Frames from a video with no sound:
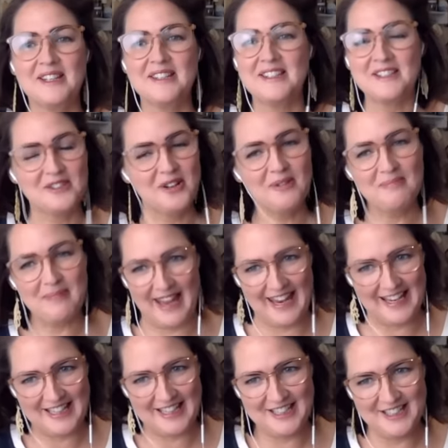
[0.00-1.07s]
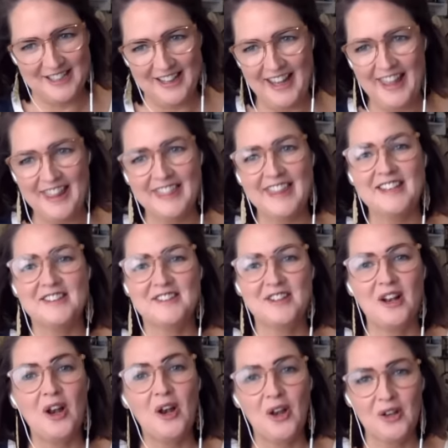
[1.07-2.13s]
because it's not beige
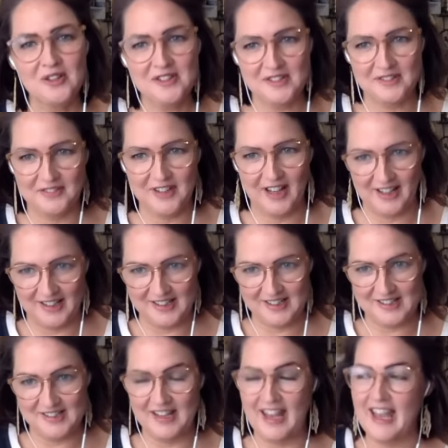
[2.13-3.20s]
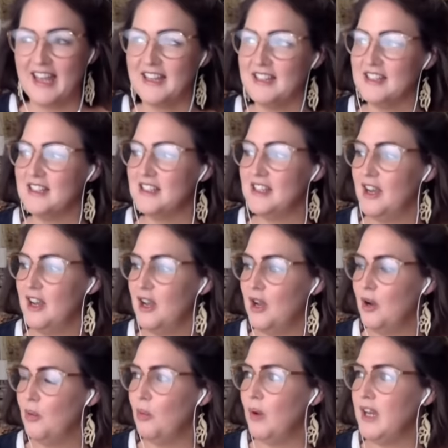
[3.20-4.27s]
there's lots of colors and
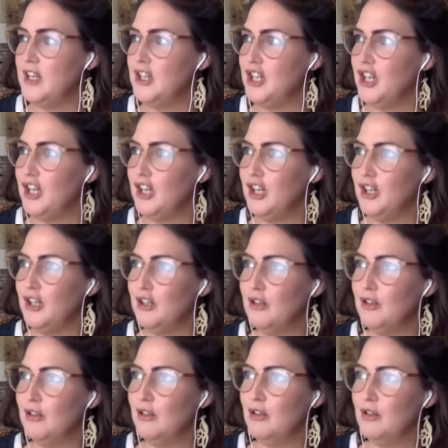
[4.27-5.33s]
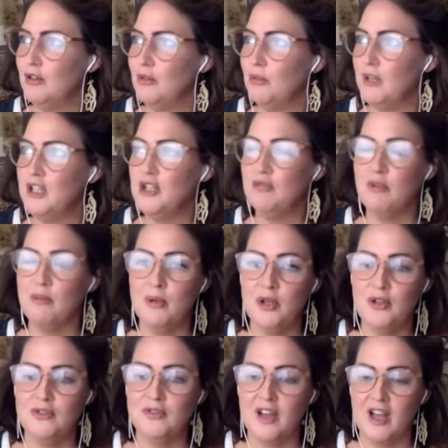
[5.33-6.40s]
when you when you
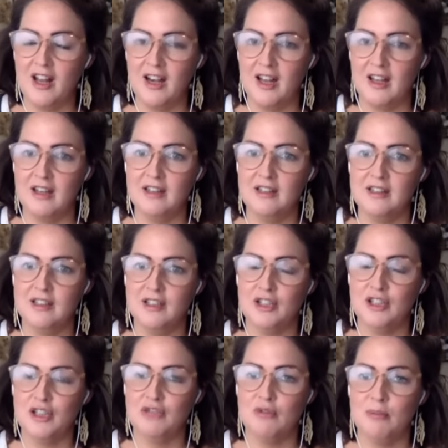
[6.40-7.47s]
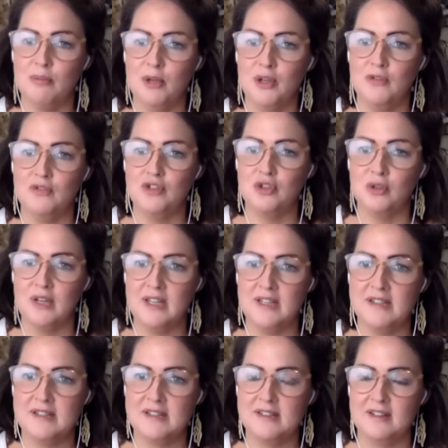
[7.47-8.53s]
remove color you remove
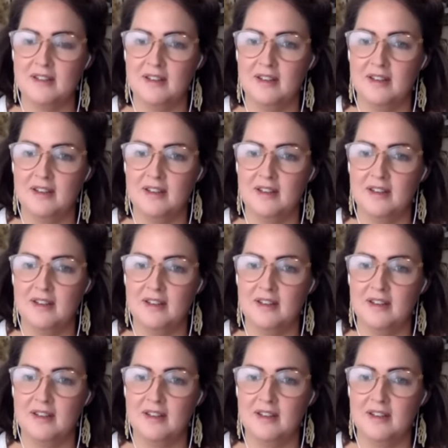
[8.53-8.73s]
choice.